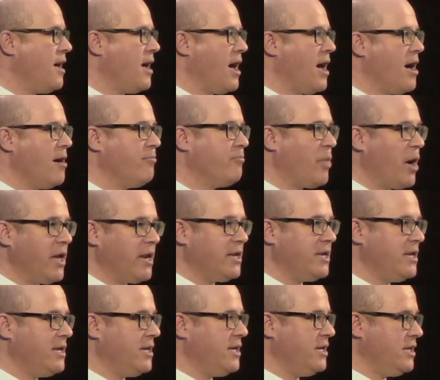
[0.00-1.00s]

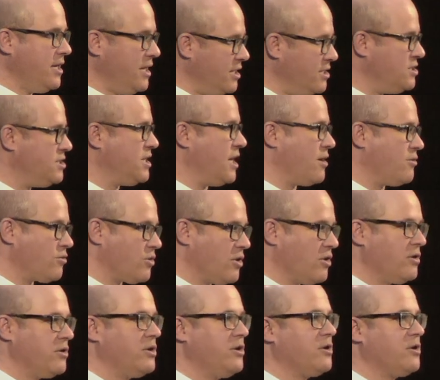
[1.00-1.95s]
But in general,